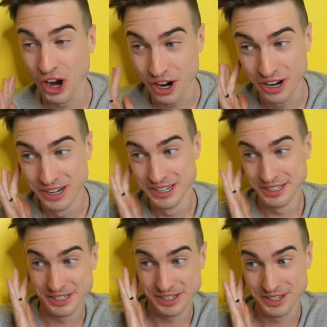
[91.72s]
girl,
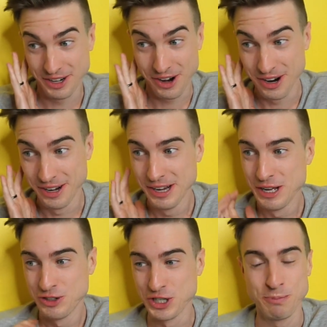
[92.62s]
girl,
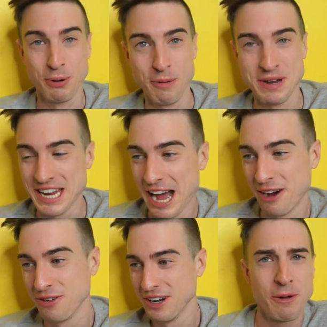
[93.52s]
just put me
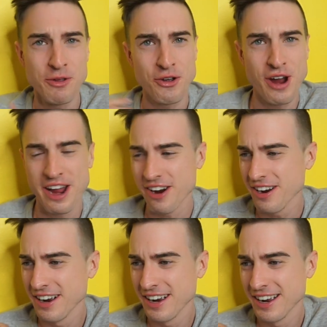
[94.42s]
down. Play with your hair.
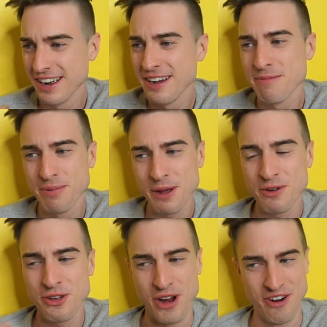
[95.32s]
Play
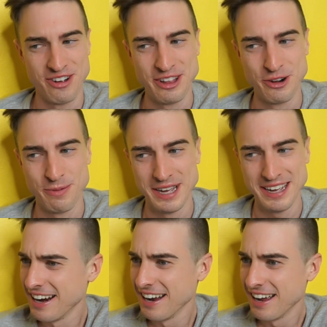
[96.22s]
with your hair a little bit.